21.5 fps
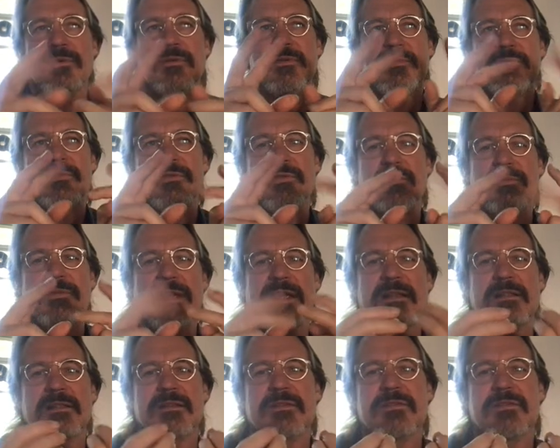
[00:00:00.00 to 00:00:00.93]

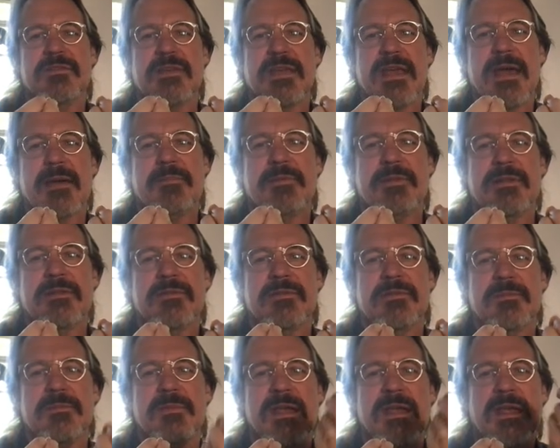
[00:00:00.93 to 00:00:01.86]
surveillance
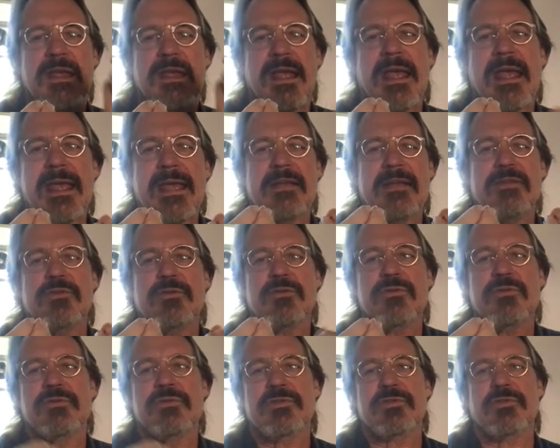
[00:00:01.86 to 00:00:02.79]
capitalism, and
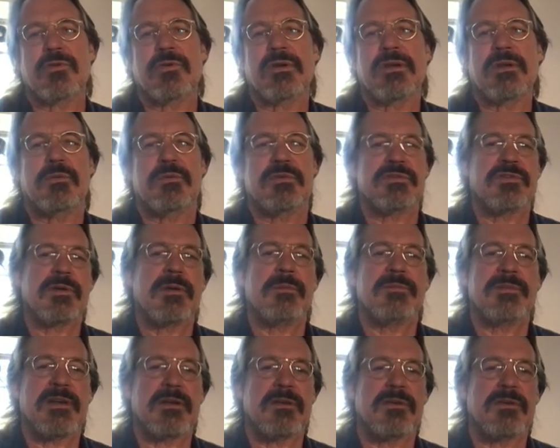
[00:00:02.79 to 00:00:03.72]
your own story, which
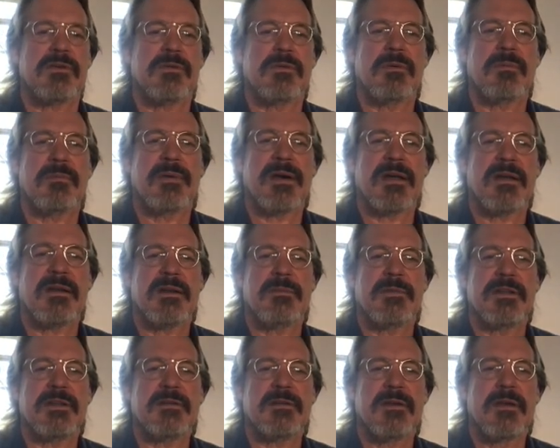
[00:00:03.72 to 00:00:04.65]
comes out of your
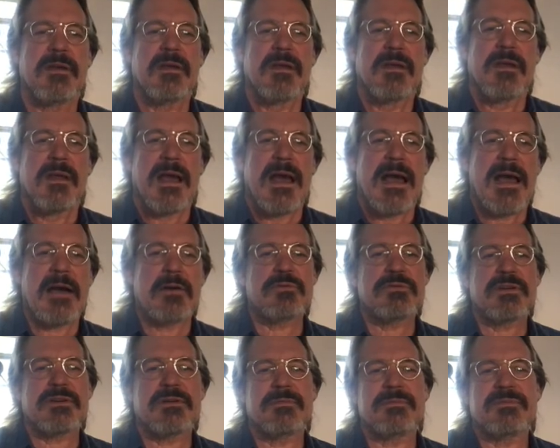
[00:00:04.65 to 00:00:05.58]
embodiment.
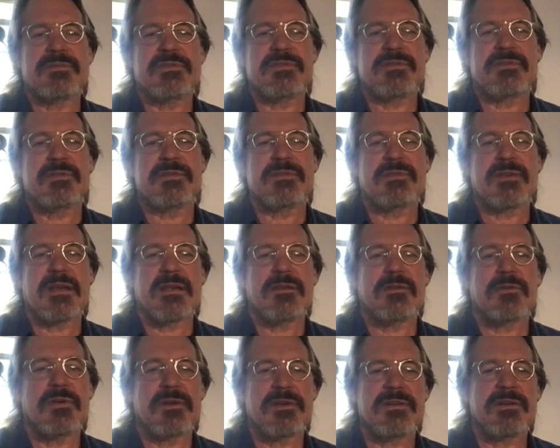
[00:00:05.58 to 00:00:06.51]
Outcomes,
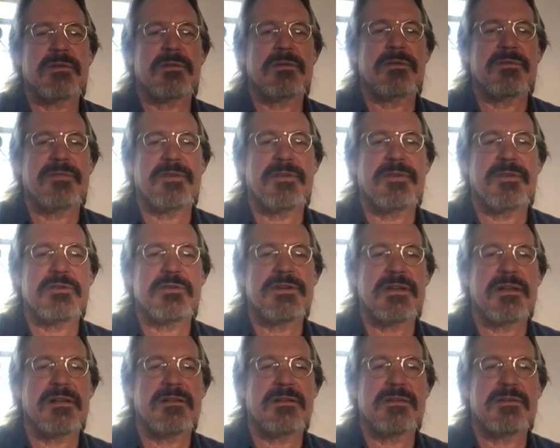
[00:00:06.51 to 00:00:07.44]
design criteria,
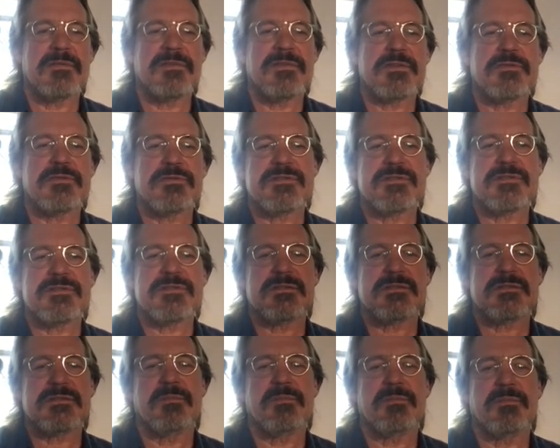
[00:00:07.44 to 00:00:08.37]
functionality, features,
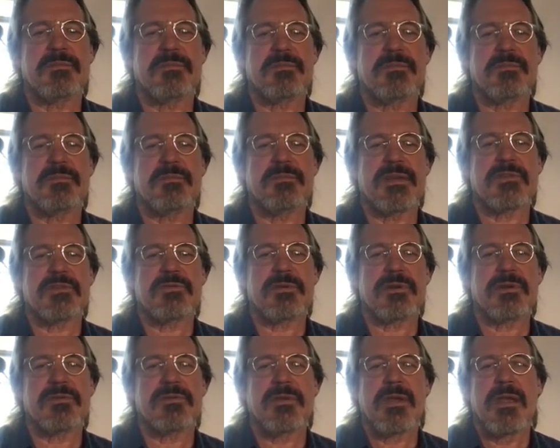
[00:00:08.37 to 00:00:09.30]
successful
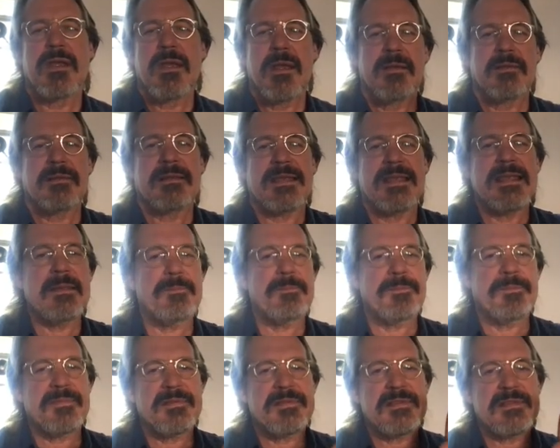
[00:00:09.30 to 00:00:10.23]
metrics keep
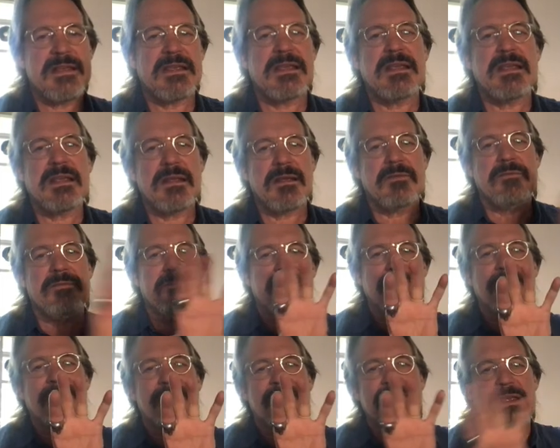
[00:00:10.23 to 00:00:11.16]
thinking
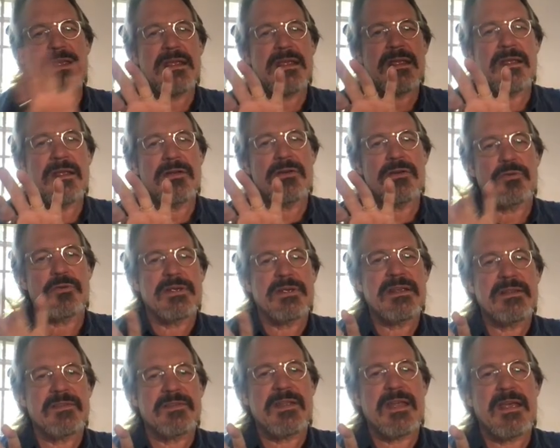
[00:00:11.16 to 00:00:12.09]
of the
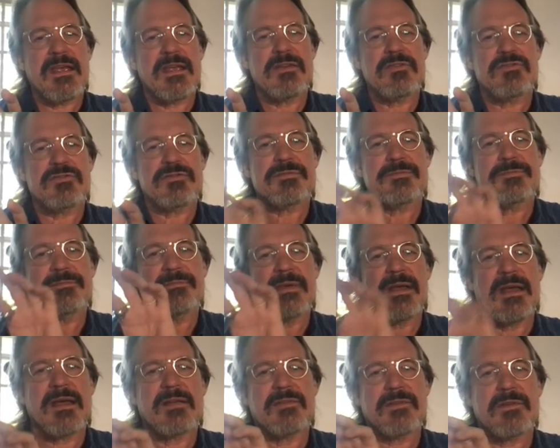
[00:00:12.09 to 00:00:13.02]
Greek stage,
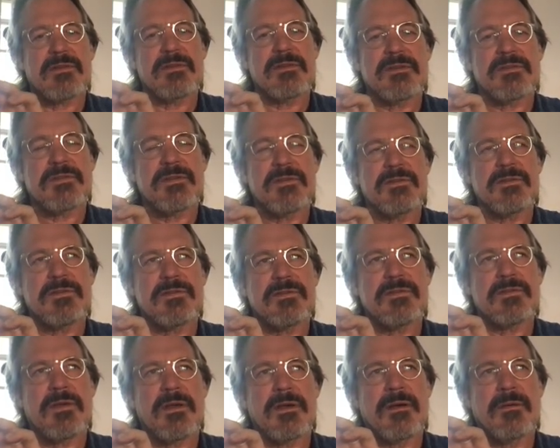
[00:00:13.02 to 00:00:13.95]

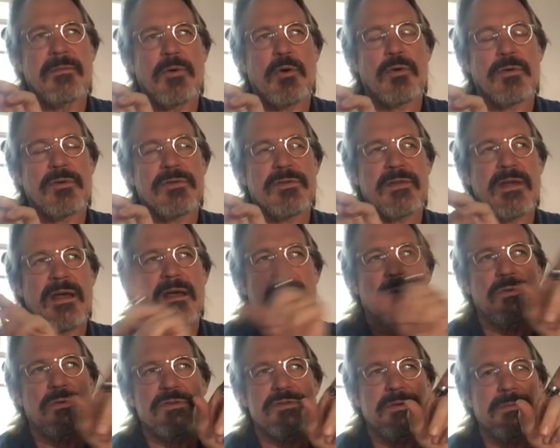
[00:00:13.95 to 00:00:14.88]
Aeschylus's um,
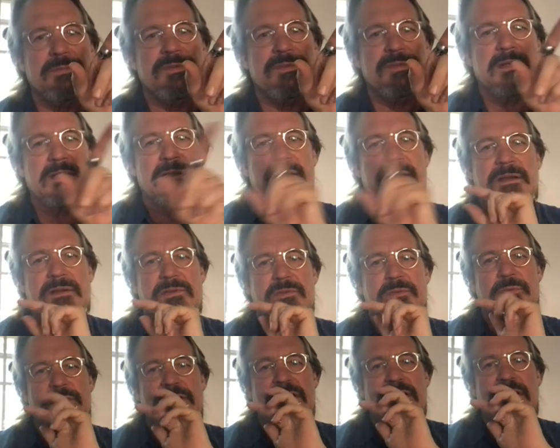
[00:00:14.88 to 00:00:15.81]
Oresteia, which I'm seeing
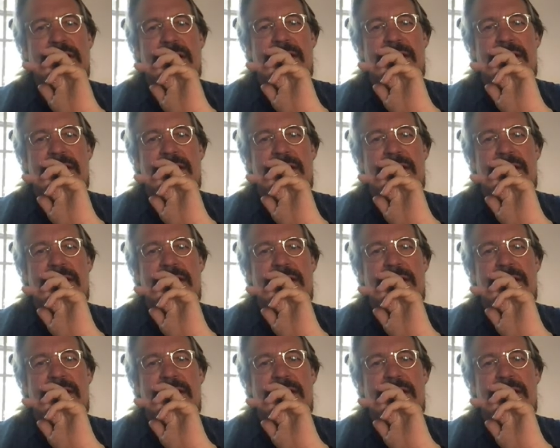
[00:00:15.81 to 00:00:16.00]
next week.